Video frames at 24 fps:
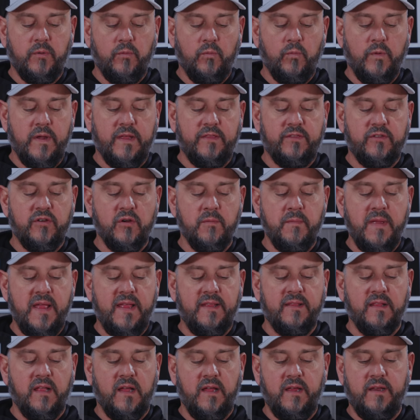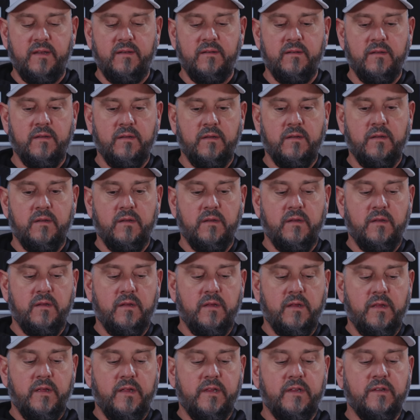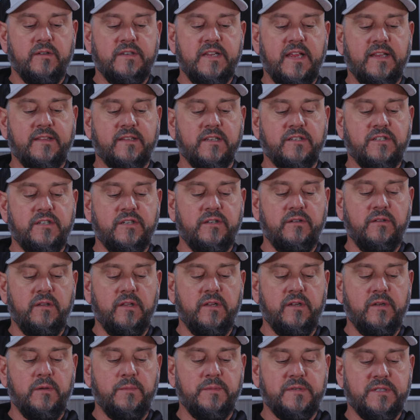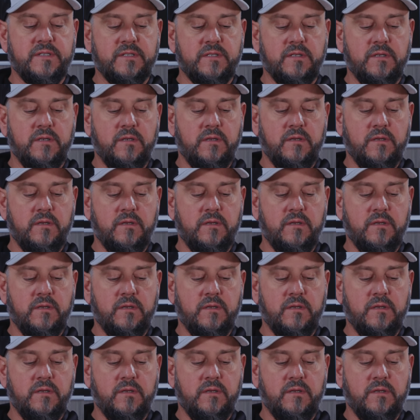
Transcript: with your main line. You take the two loops,